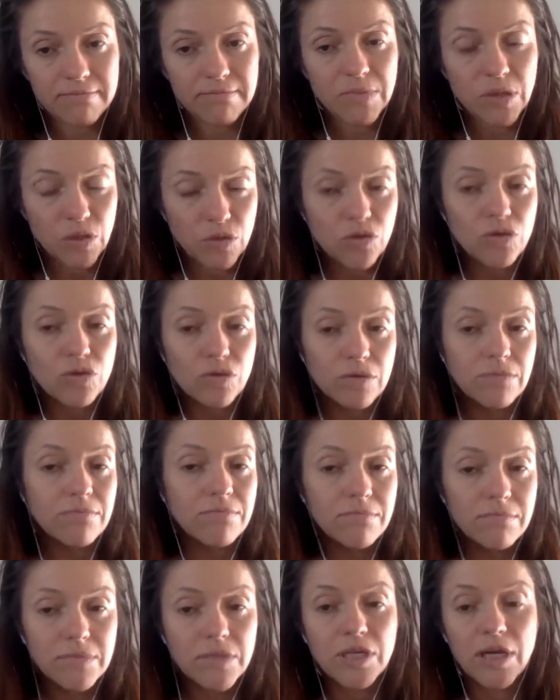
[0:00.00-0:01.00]
you should
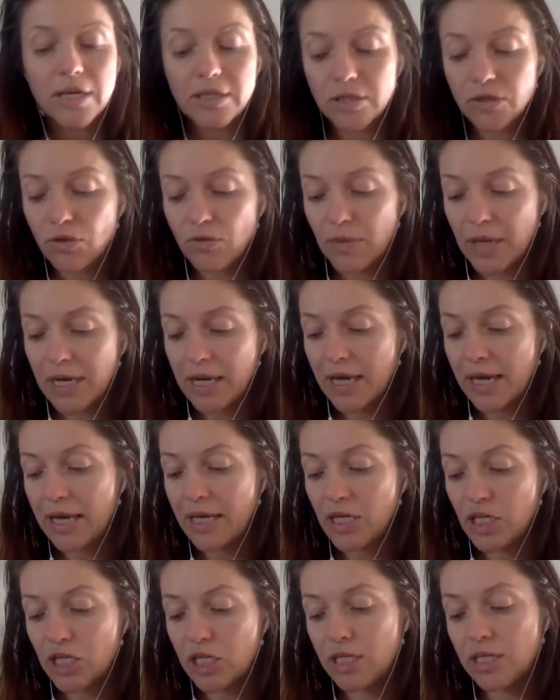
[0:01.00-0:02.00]
just do
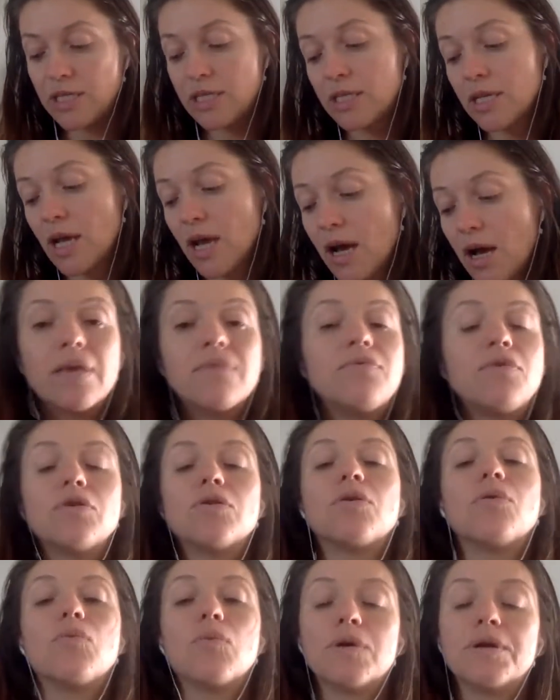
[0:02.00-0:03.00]
medications. If you
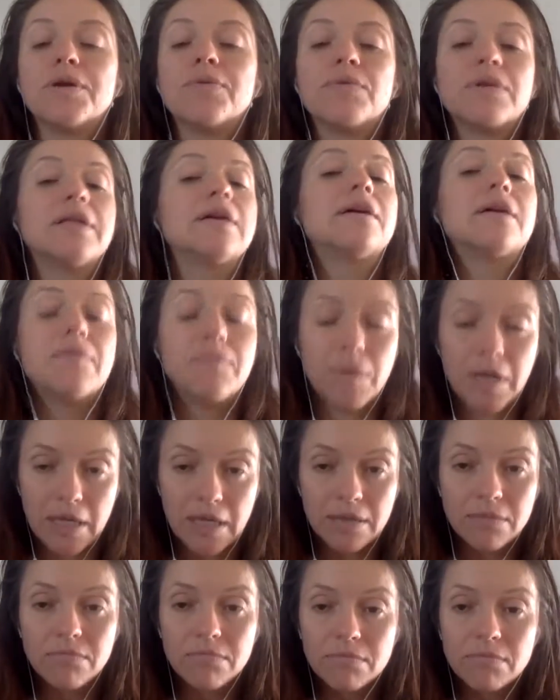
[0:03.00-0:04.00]
don't want to really
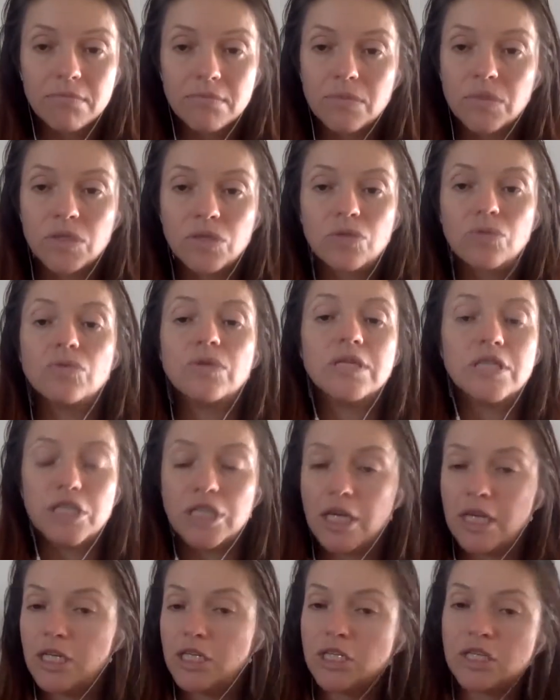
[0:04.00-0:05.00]
commit to the
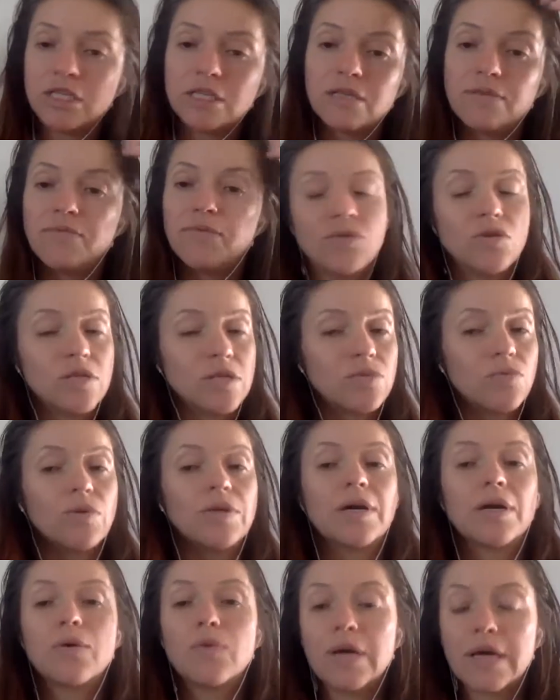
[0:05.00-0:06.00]
changes, if you just
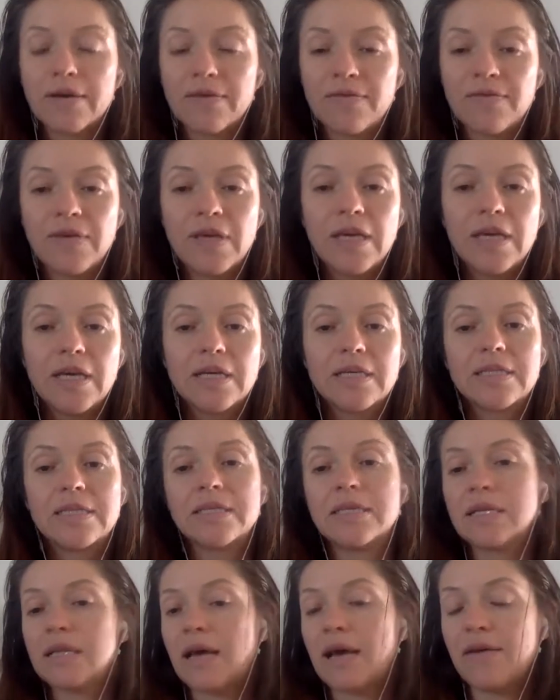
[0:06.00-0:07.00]
want a quick
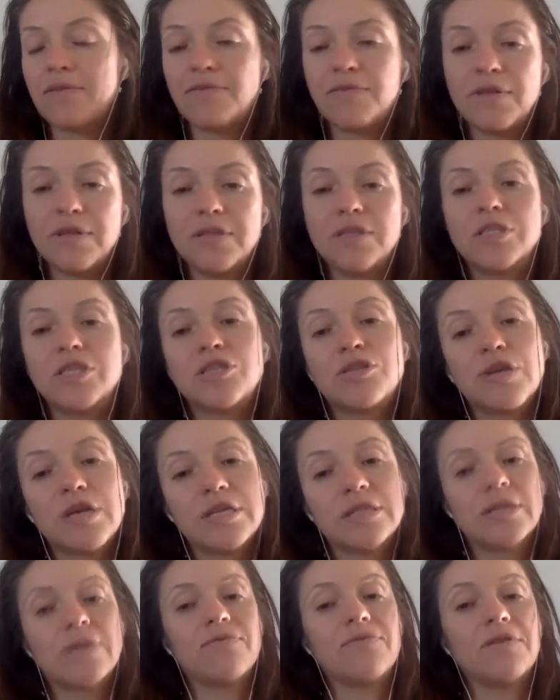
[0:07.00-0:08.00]
fix, I'm feeling
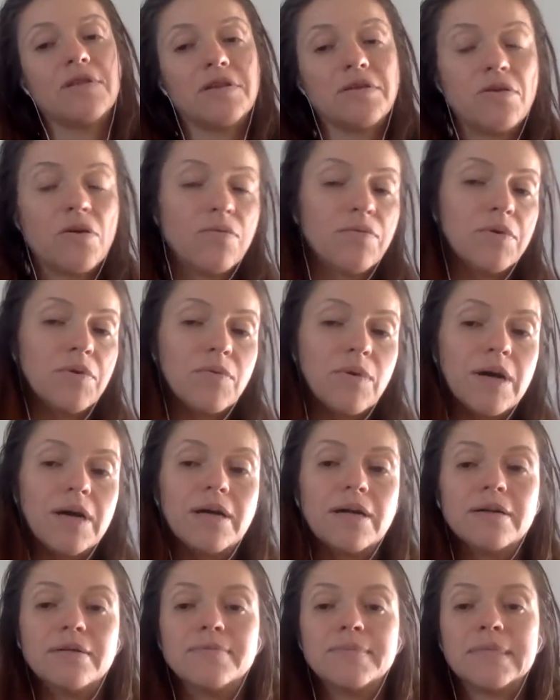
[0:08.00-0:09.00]
stressed, I'm feeling
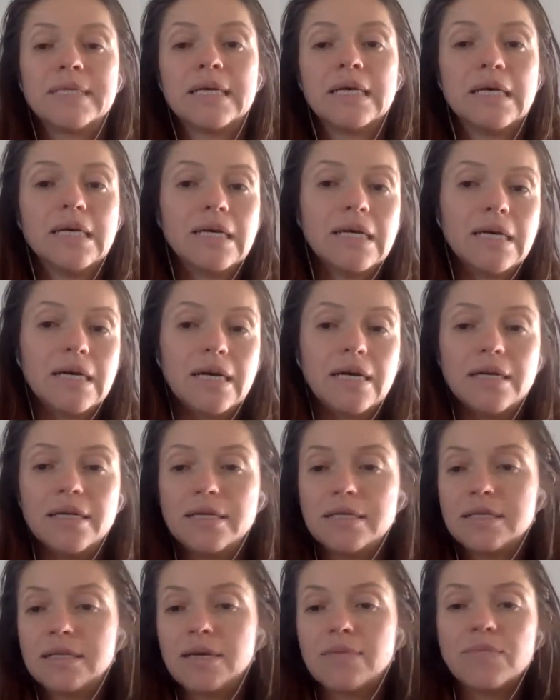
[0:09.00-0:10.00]
overwhelmed, I
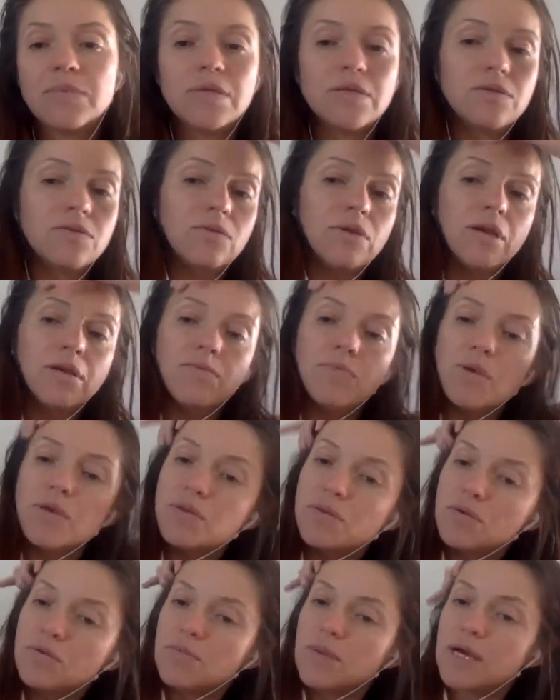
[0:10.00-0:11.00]
need something to get me
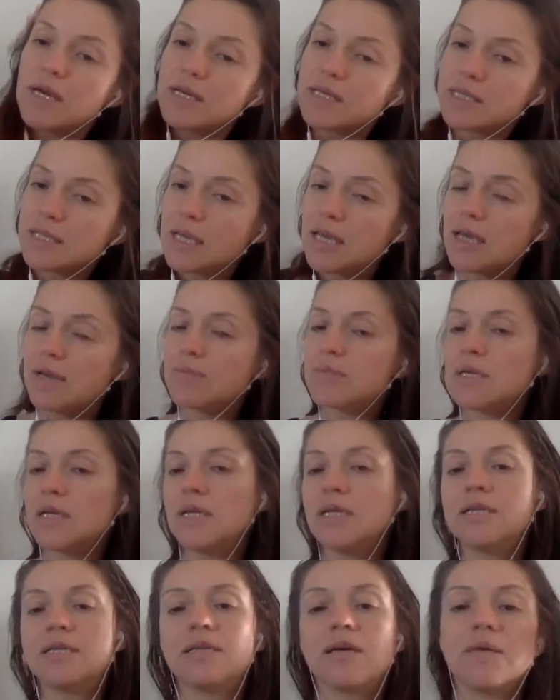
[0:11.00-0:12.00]
through my exams, I
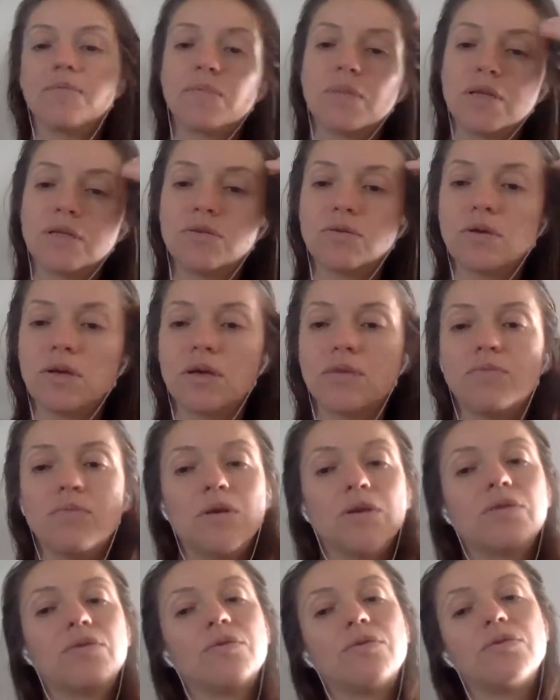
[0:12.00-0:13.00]
need something to get
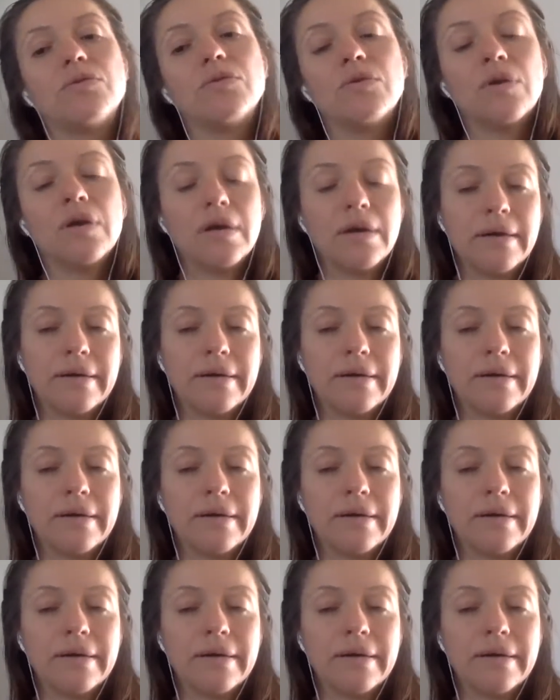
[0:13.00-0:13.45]
me through